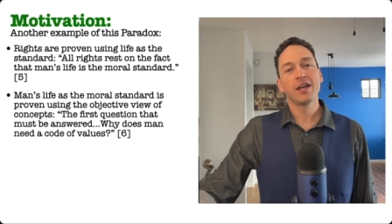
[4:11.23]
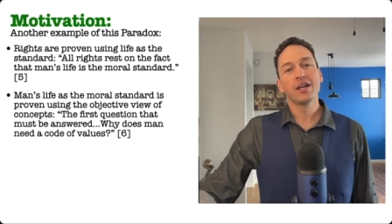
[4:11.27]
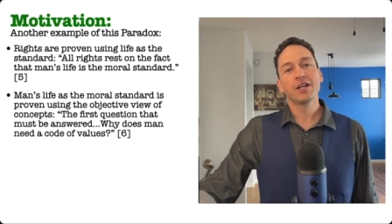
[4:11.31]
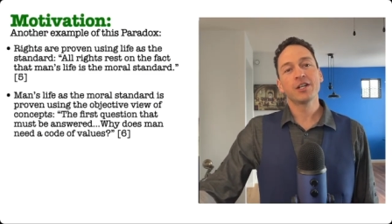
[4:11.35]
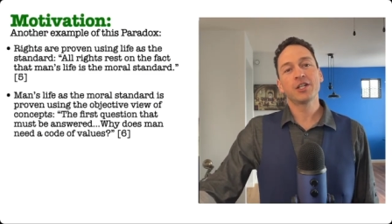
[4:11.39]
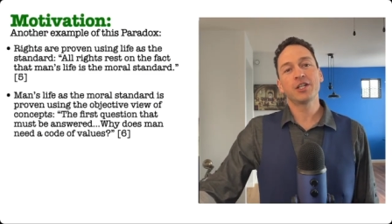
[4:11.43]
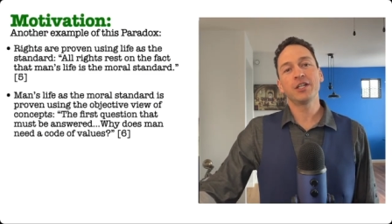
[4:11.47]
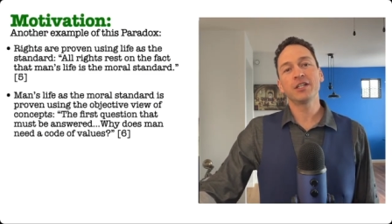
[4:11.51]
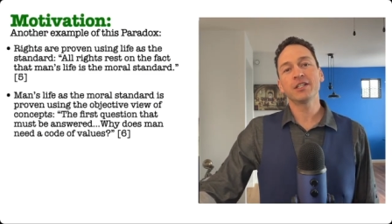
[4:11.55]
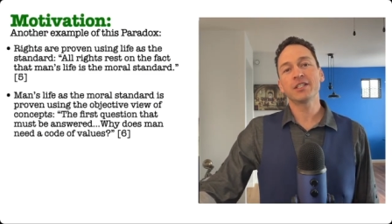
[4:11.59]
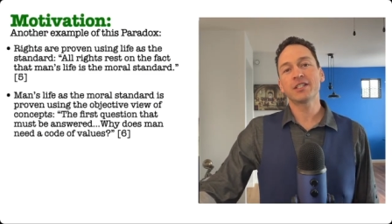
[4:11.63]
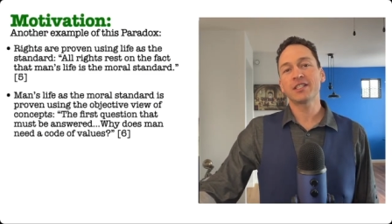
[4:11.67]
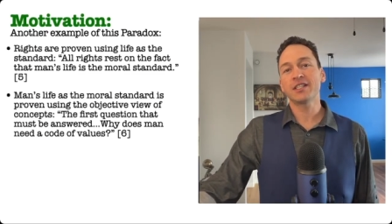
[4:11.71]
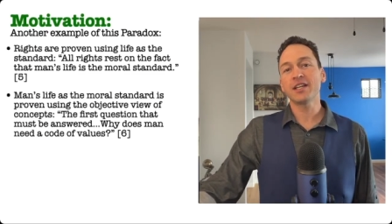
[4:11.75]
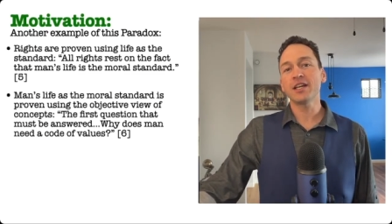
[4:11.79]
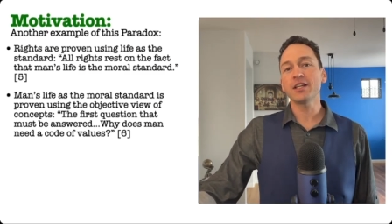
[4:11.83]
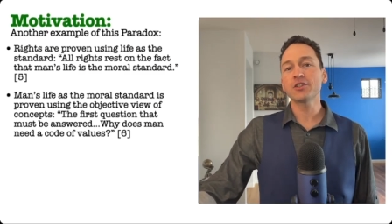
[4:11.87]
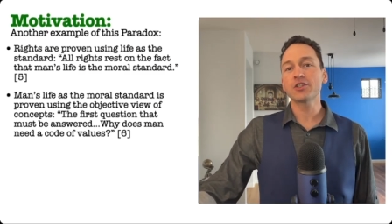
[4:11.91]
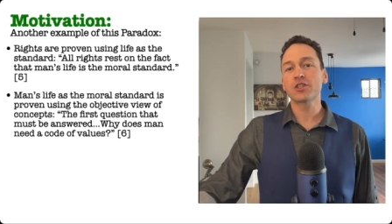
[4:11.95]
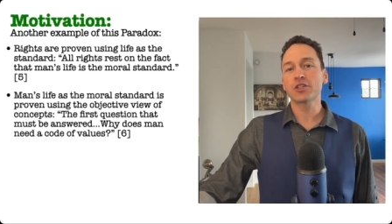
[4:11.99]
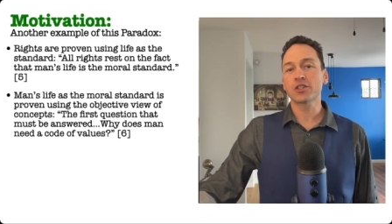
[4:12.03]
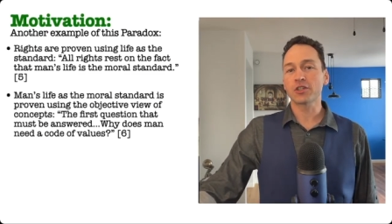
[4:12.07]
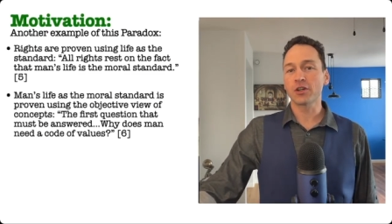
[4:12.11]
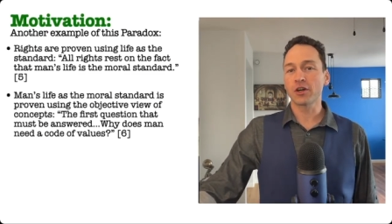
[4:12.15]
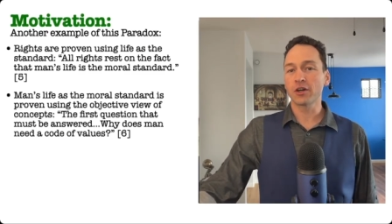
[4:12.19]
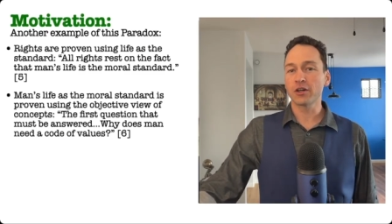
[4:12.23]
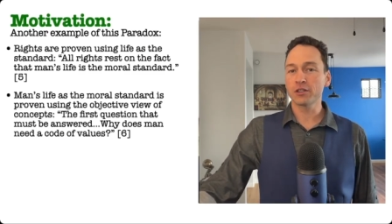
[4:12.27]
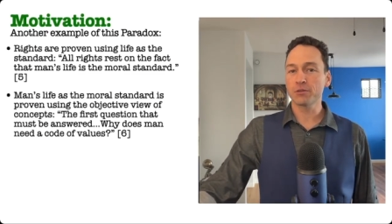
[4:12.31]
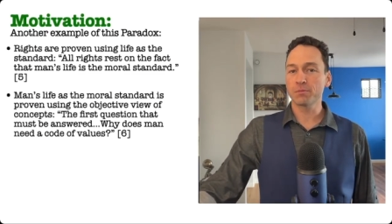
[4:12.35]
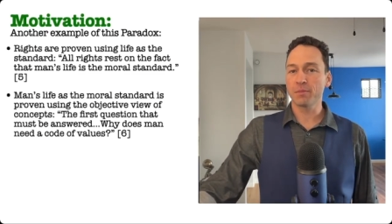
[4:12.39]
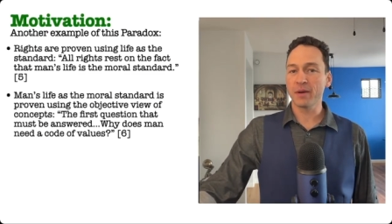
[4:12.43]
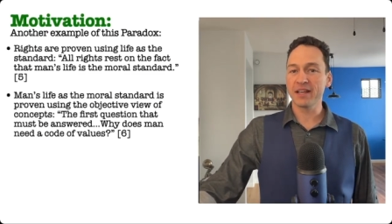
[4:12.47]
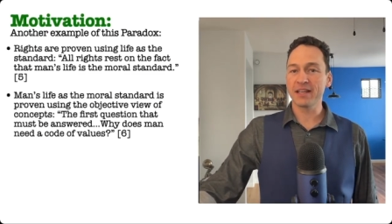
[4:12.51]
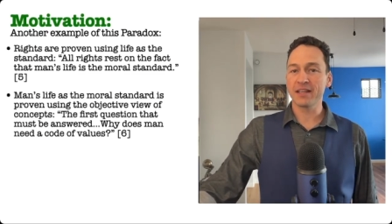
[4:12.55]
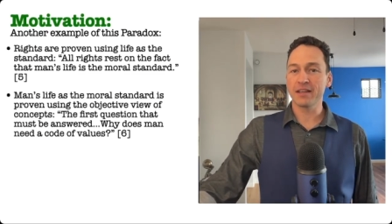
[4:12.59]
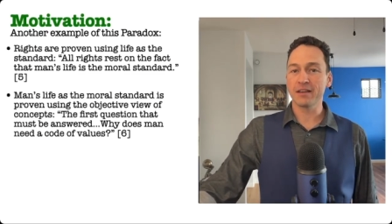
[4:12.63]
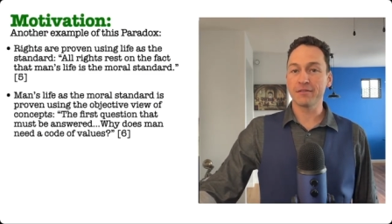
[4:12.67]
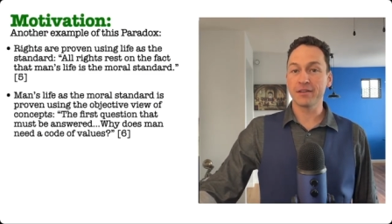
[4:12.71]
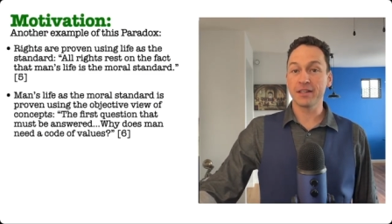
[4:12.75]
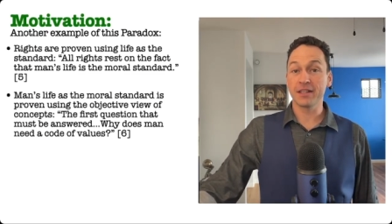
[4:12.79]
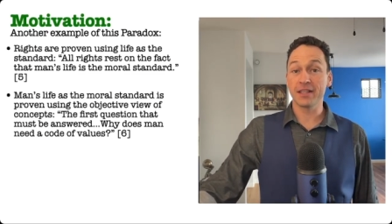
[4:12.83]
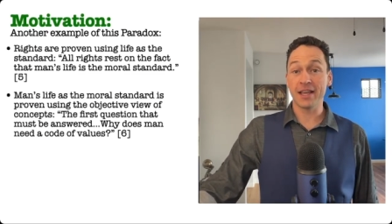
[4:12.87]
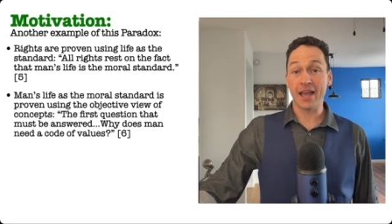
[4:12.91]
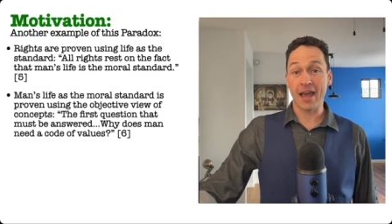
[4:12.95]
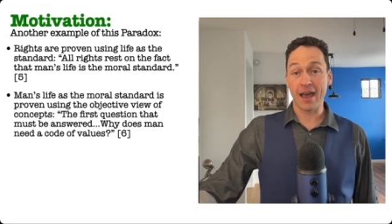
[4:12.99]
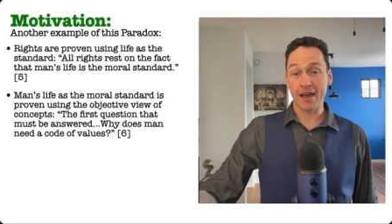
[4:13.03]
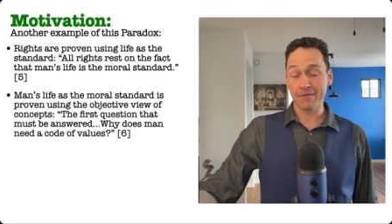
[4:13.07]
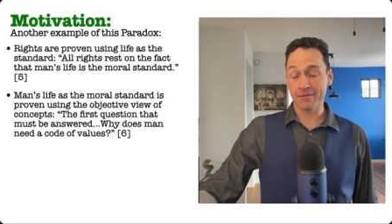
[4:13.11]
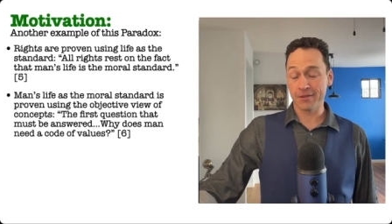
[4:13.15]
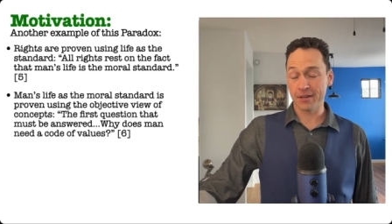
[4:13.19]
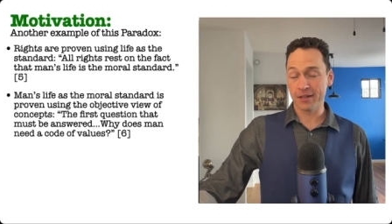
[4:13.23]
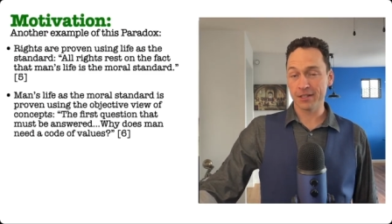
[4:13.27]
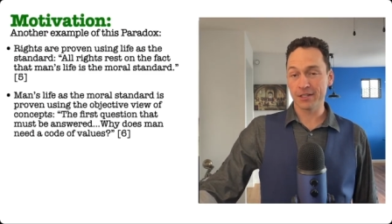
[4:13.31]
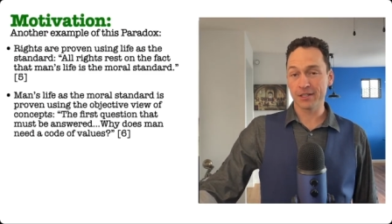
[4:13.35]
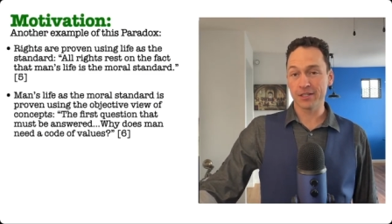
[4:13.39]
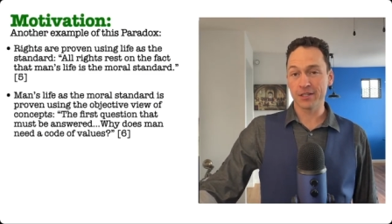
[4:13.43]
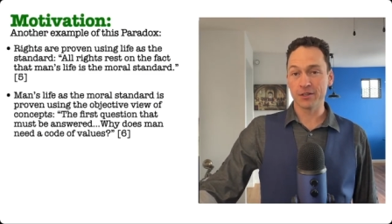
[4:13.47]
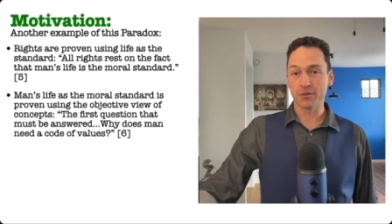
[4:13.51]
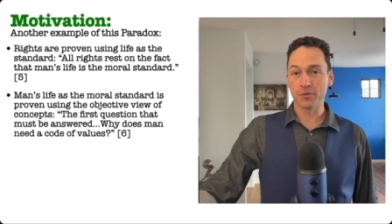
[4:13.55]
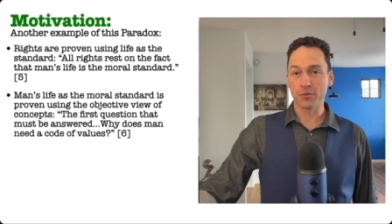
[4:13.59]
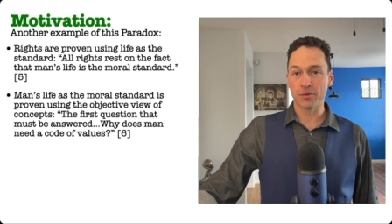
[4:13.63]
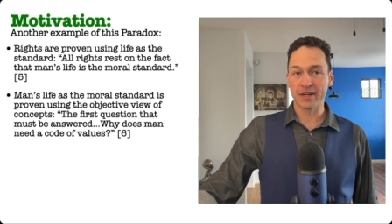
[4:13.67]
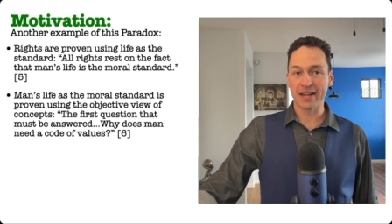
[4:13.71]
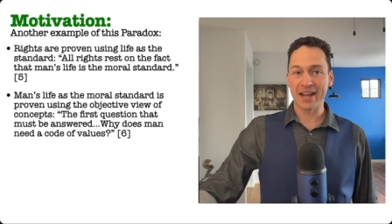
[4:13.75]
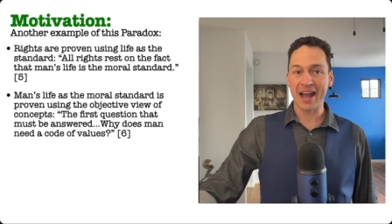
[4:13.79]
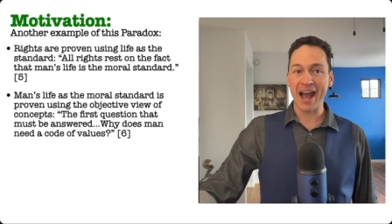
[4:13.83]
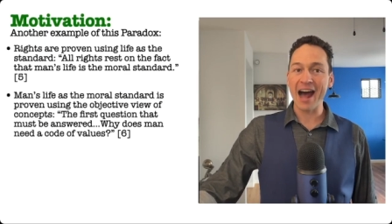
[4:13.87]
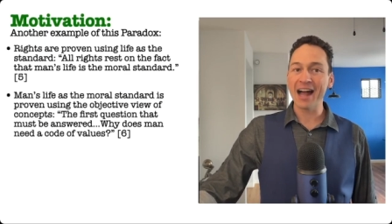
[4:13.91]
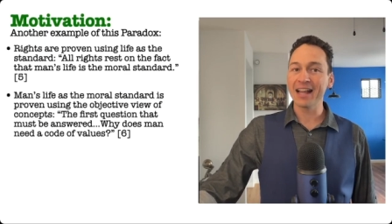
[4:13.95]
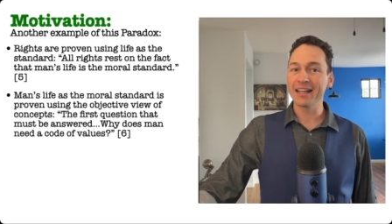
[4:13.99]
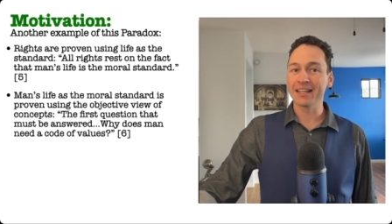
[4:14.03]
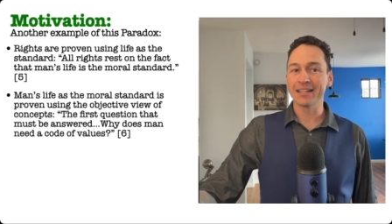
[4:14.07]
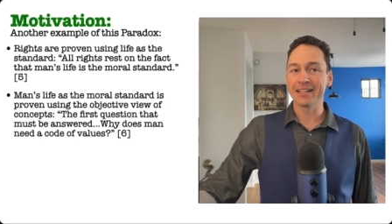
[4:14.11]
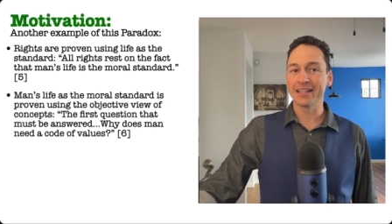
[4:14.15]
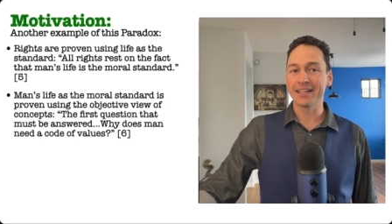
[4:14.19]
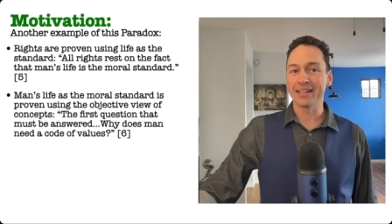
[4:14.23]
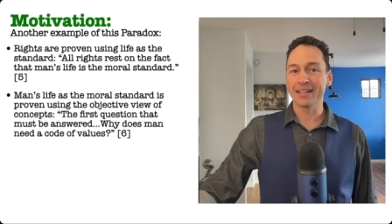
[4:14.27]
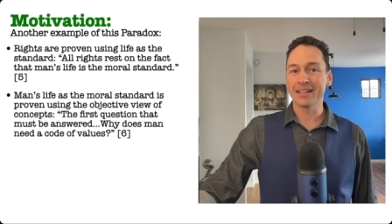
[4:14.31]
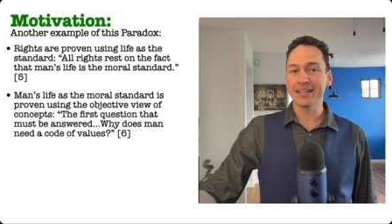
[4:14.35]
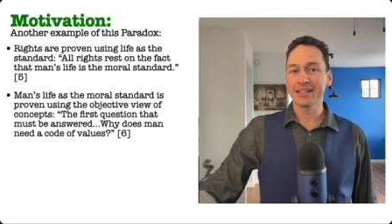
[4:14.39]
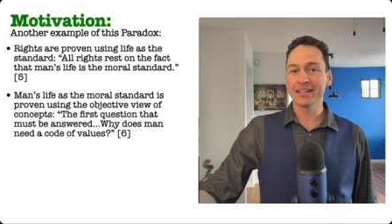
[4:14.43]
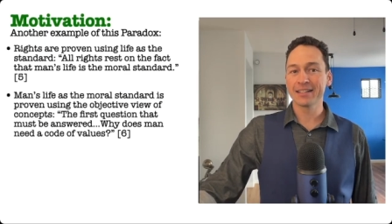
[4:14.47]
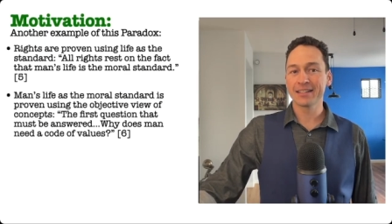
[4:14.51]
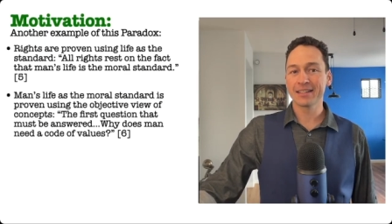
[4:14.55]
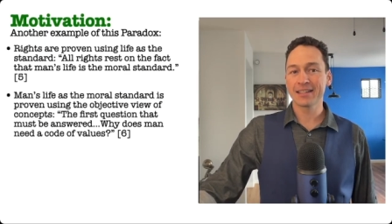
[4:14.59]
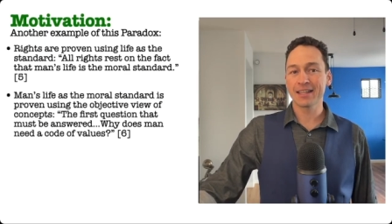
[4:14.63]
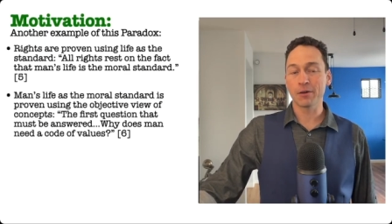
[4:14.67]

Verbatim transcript: She instead starts by giving the evidence in reality